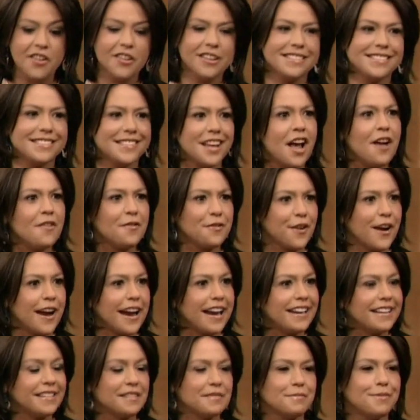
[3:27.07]
I know it's tough,
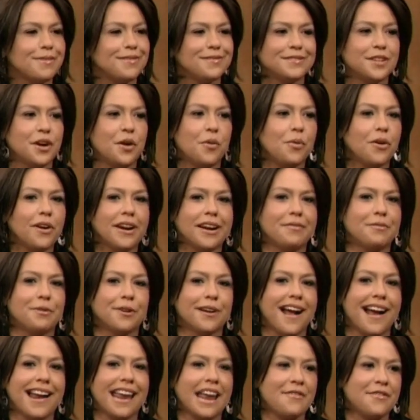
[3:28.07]
right? Well, don't worry.
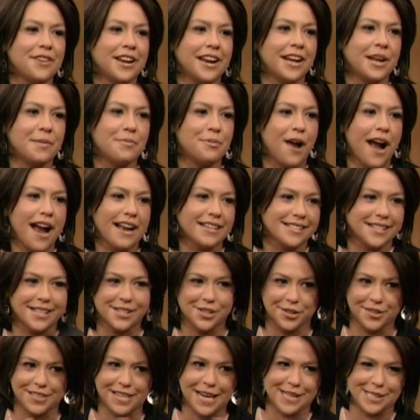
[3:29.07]
We're not giving you any
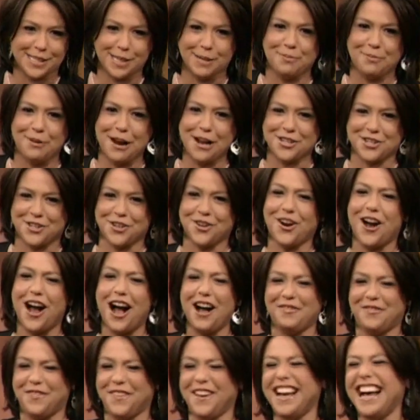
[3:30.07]
prizes or taking No, great,
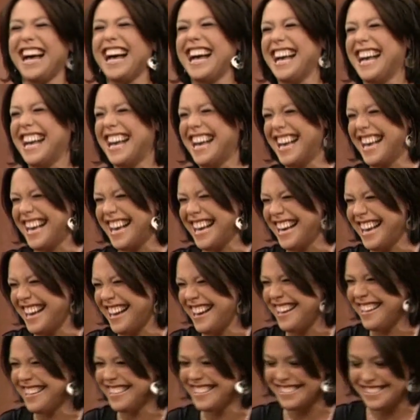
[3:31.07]

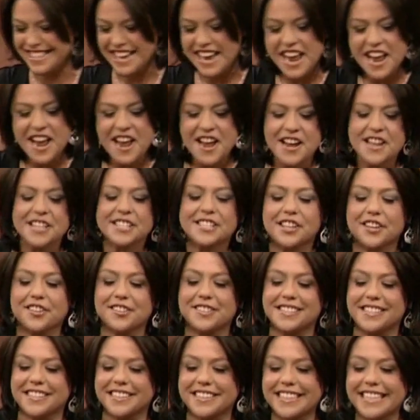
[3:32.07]
good.
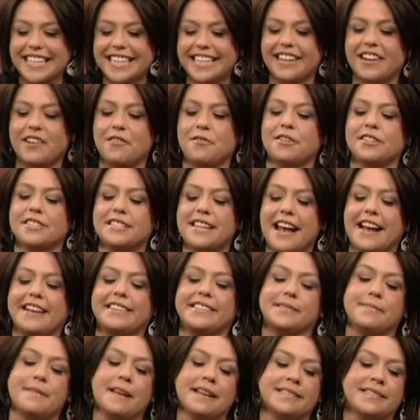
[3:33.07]
so, Selena or
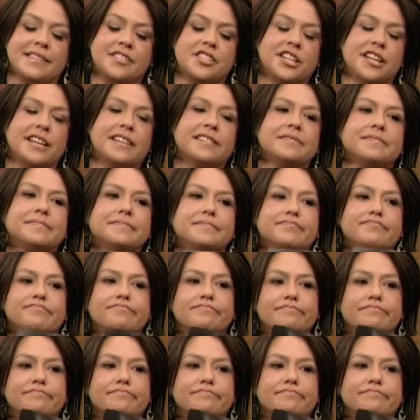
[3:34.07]
text messaging?